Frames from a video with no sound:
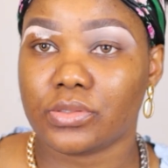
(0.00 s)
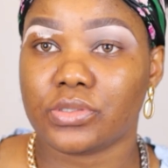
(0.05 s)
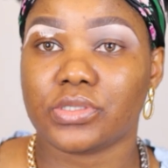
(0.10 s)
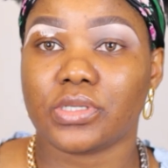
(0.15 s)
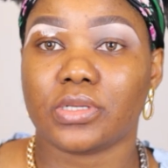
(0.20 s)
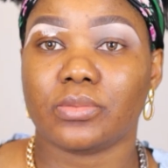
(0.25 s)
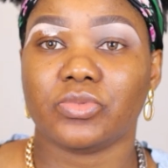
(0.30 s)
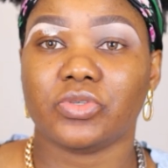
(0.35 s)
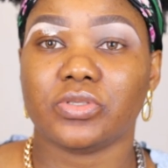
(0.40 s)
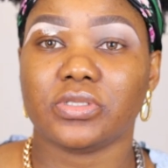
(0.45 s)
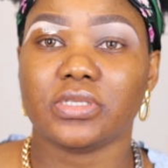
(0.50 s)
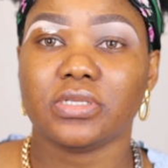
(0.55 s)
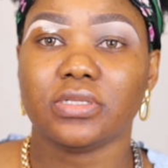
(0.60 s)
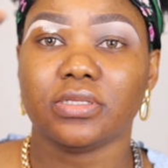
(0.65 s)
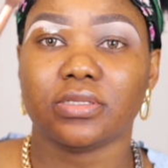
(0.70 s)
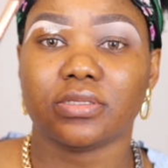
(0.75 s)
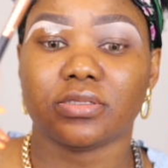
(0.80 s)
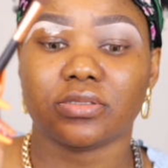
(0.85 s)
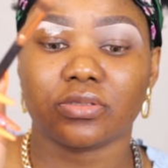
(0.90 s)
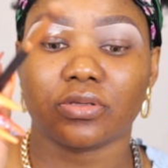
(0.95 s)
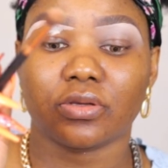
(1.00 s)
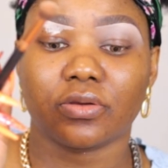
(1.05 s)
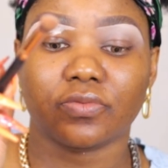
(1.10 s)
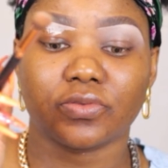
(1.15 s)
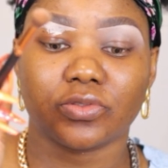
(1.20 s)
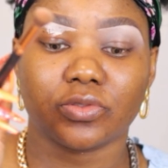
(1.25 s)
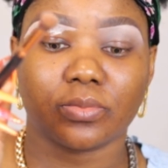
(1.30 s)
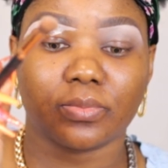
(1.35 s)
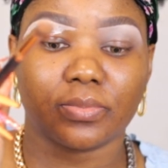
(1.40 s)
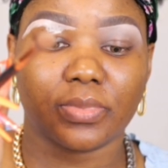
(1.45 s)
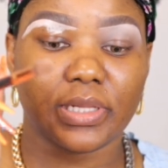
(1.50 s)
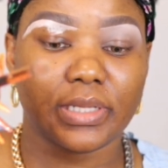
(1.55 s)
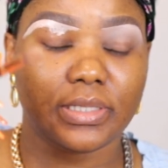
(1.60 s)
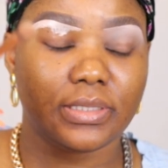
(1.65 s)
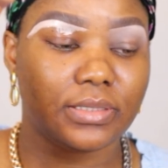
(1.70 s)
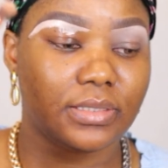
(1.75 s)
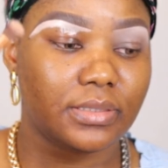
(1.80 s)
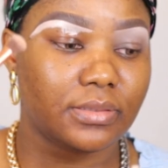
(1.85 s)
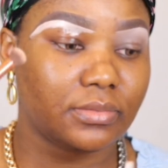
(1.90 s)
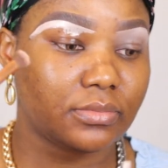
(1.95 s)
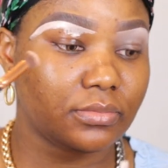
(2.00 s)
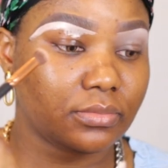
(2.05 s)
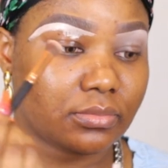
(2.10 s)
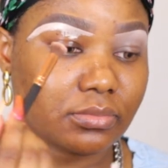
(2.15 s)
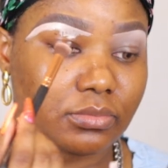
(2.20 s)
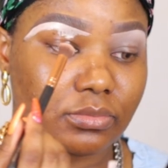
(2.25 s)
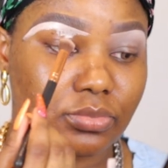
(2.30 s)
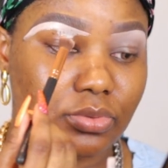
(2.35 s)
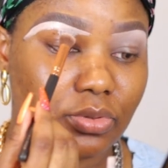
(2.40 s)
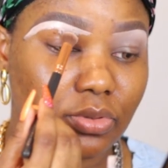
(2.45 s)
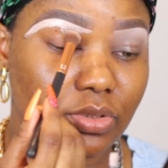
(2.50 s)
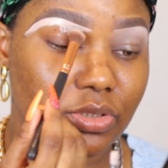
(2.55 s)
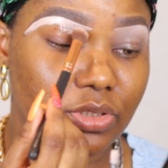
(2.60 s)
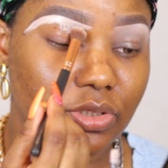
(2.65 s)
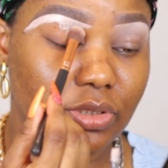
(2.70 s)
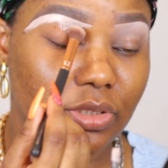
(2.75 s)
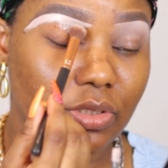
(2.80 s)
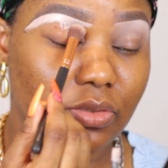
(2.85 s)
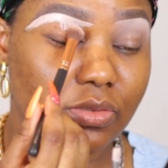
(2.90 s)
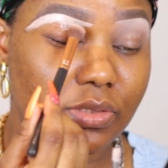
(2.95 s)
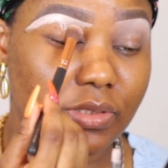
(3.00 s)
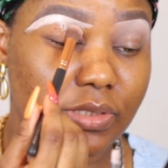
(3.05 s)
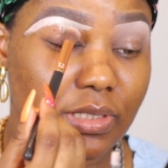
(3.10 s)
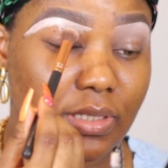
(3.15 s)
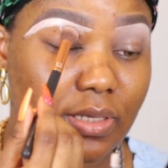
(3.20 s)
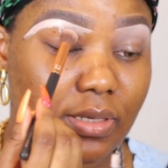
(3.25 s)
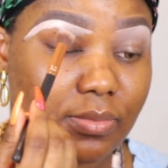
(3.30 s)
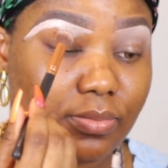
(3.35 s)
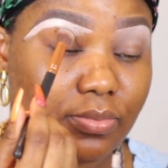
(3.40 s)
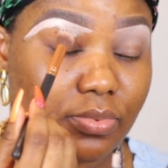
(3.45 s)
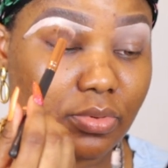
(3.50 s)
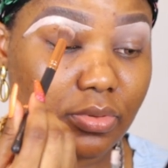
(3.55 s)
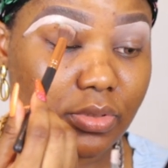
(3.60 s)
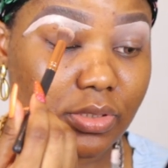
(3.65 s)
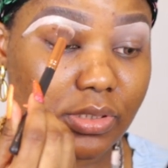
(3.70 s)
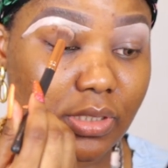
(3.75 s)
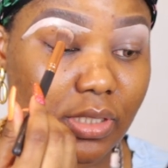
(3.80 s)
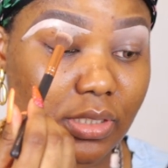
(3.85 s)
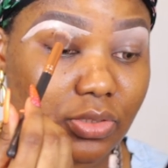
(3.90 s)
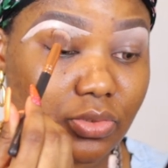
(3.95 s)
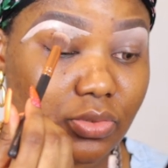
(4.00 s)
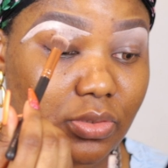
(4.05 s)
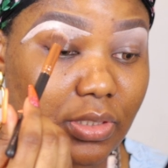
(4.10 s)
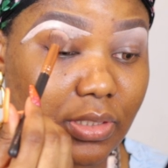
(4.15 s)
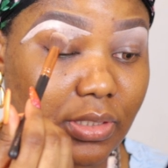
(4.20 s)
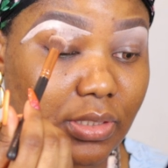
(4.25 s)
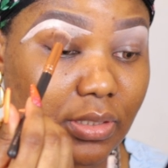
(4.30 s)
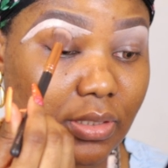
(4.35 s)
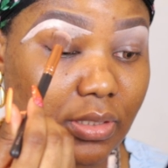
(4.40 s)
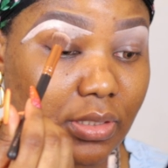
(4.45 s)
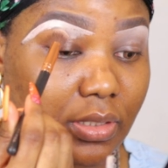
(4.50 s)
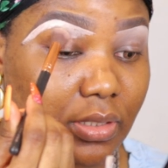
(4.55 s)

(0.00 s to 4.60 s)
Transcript: So I'm using the soft blending brush, concealer brush actually.